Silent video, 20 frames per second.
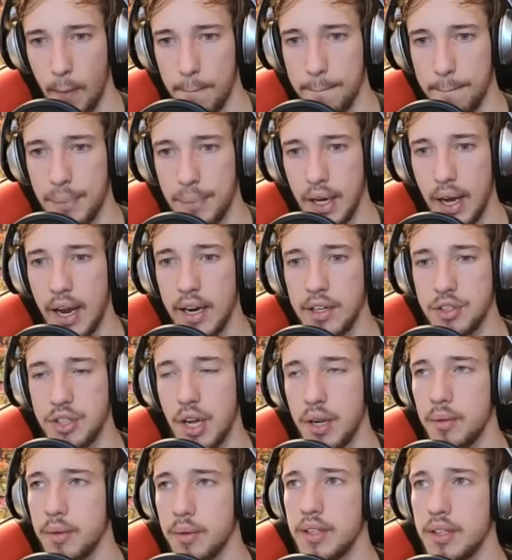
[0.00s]
I
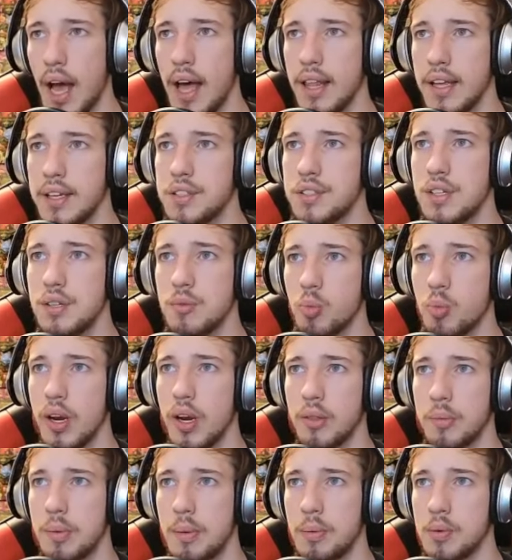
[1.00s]
like seeing what
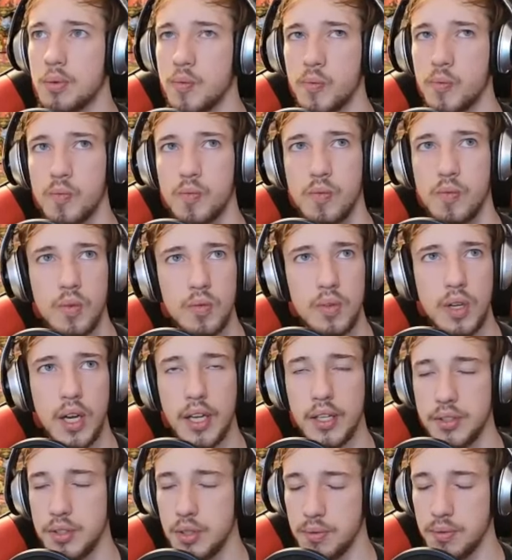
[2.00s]
other people
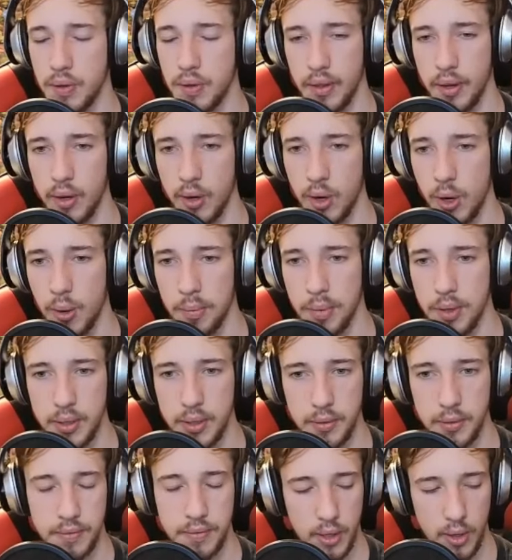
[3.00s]
do for their homebrew
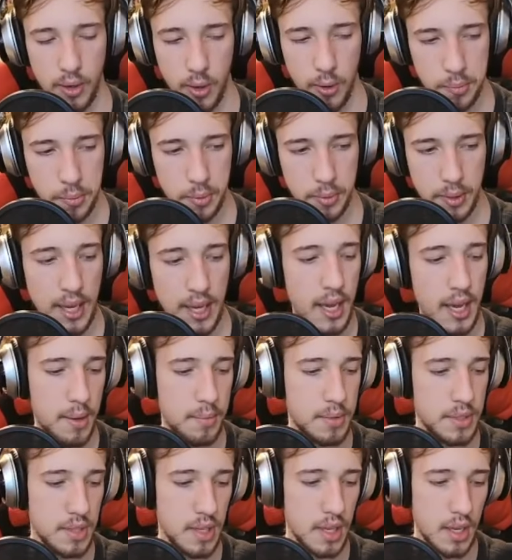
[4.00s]

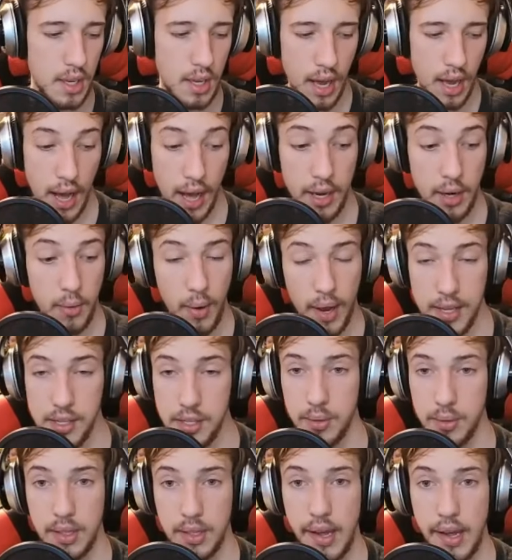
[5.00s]
games. I know I
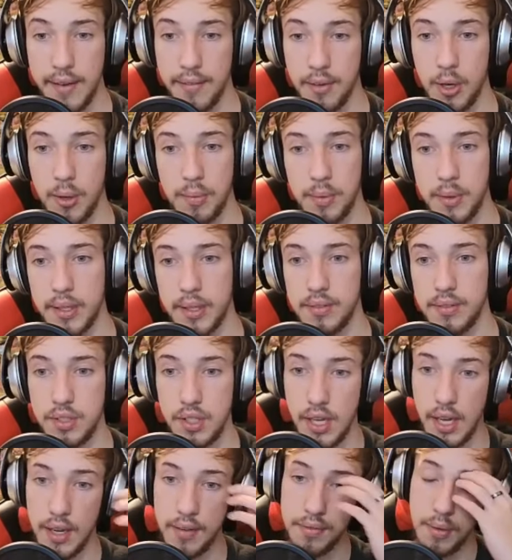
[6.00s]
do a lot of homebrew
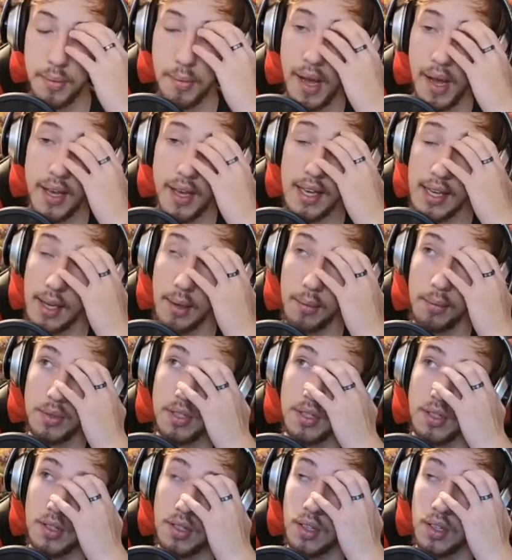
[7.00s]
stuff for my
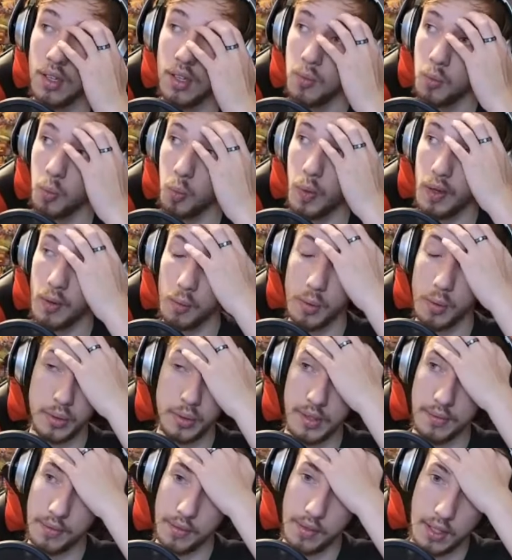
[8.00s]
games. We'll
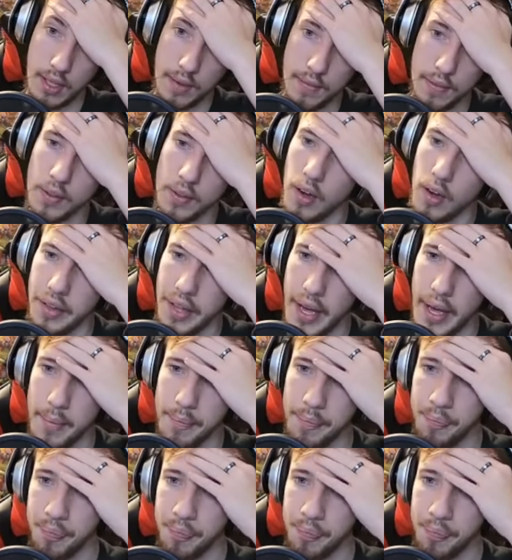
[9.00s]
definitely cover all that.